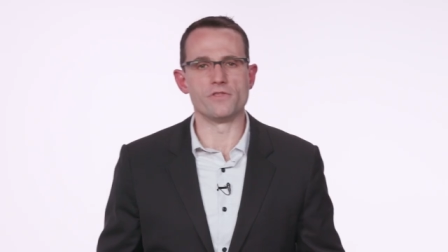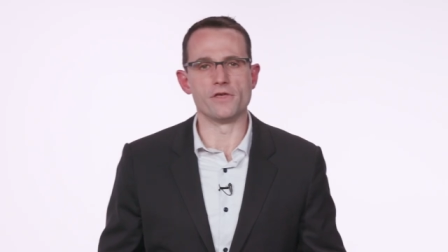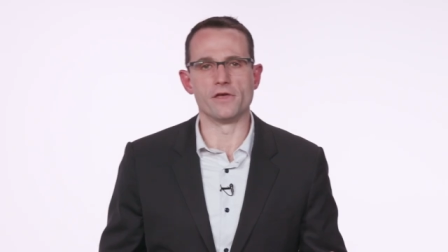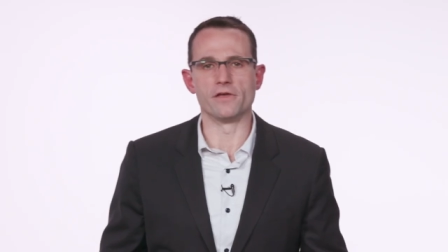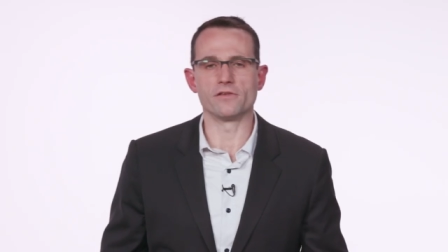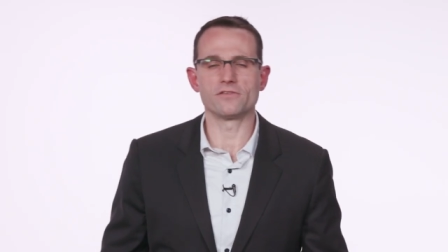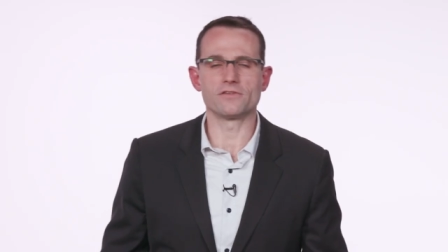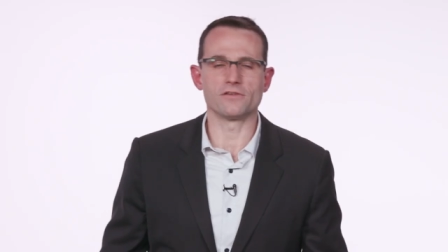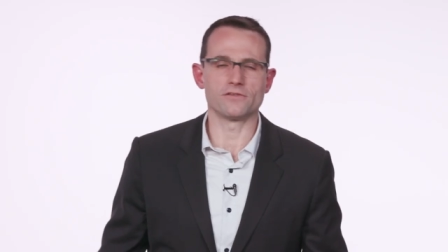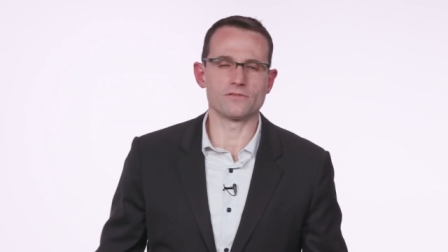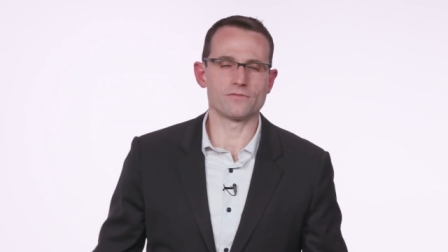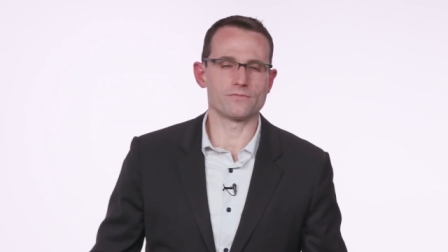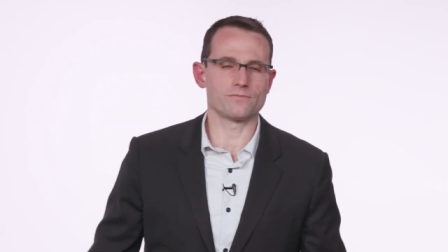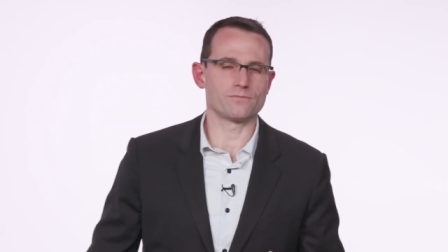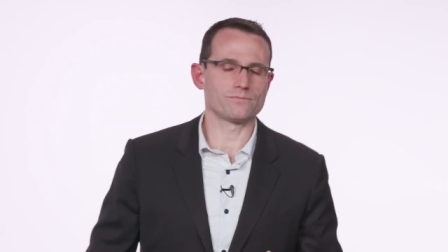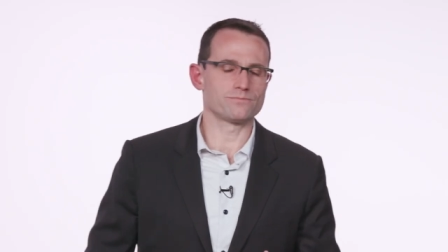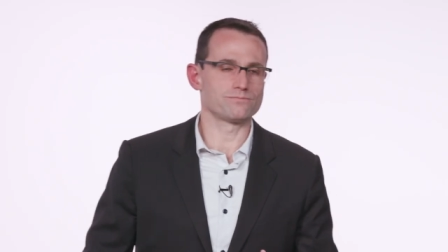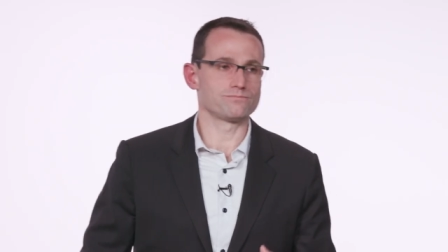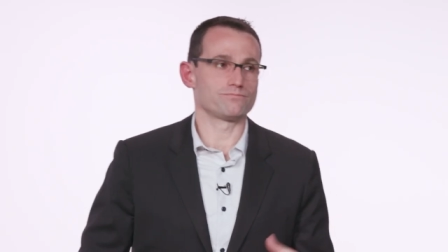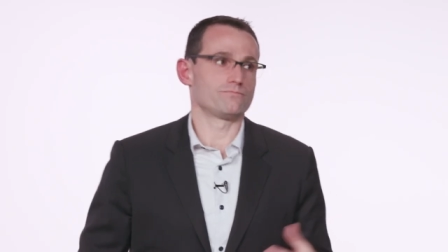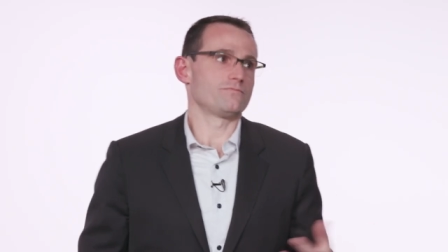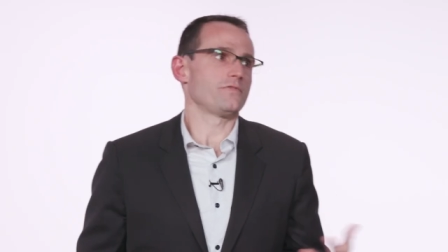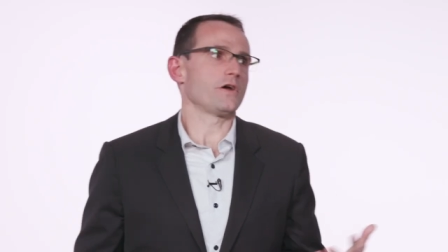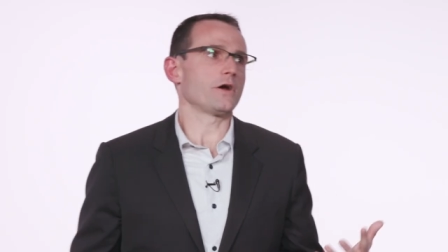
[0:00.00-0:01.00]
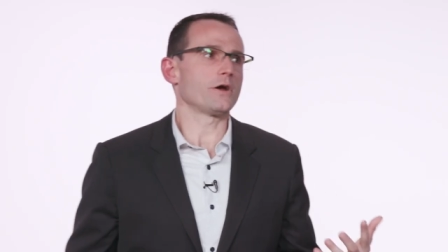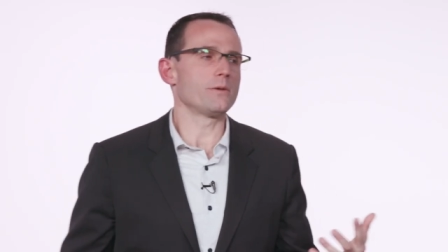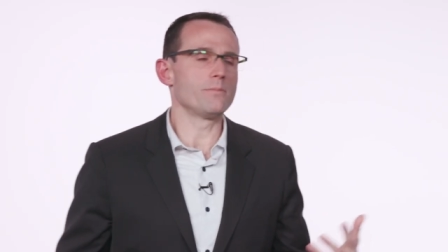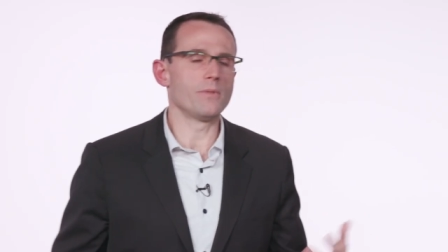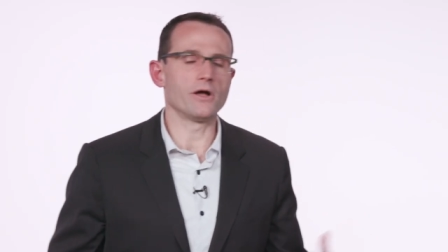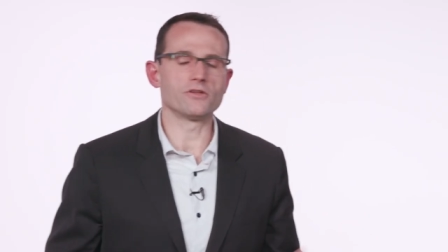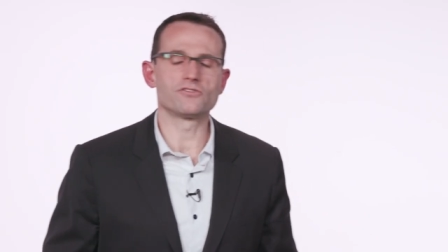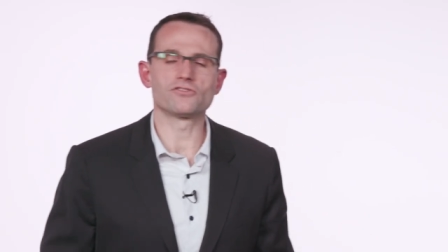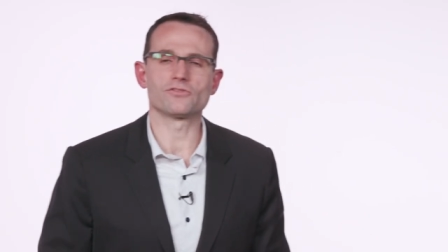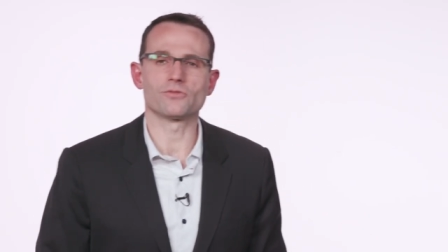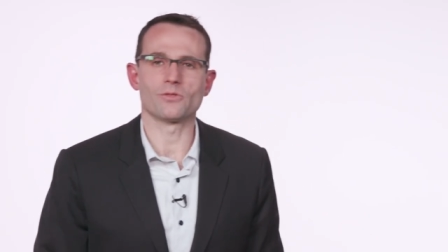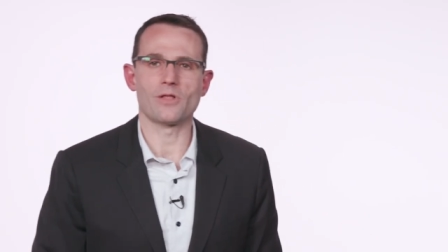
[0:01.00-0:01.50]
this is very
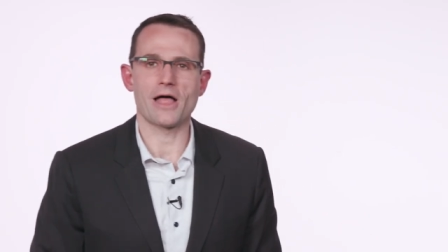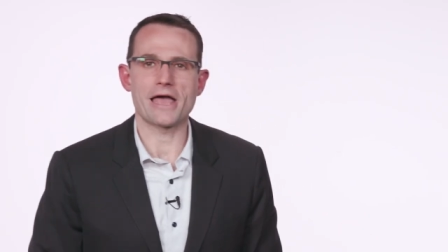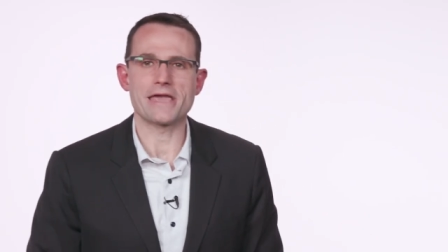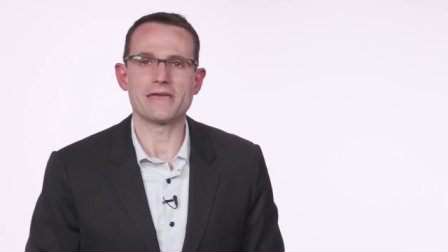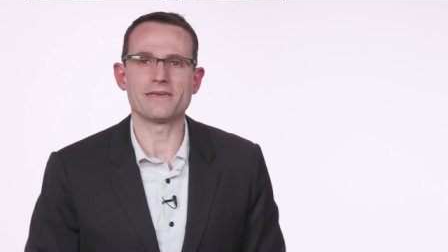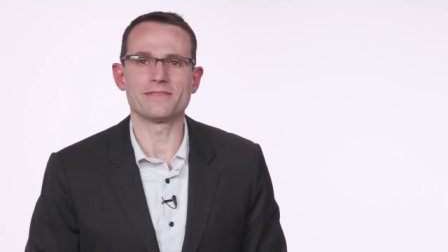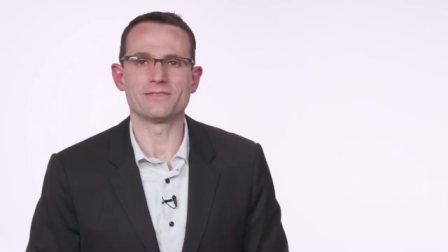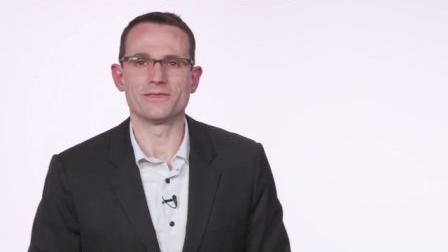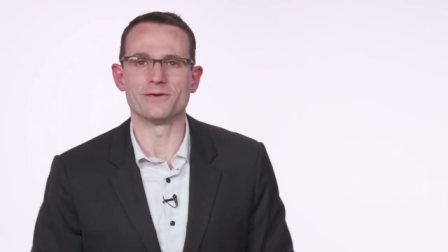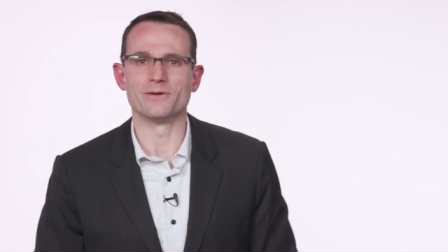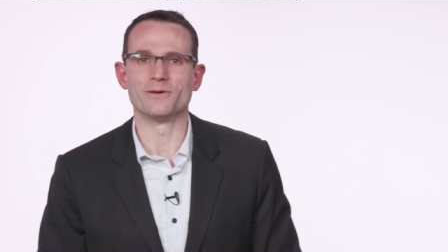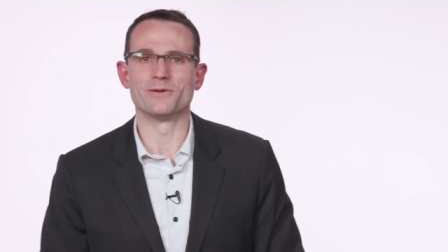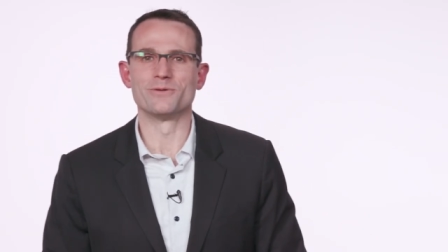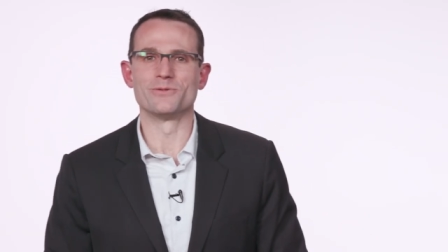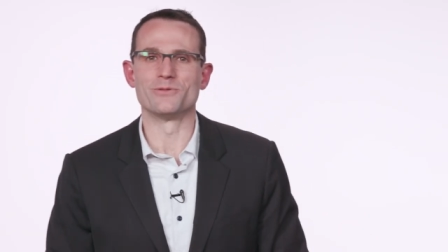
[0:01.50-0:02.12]
much like the,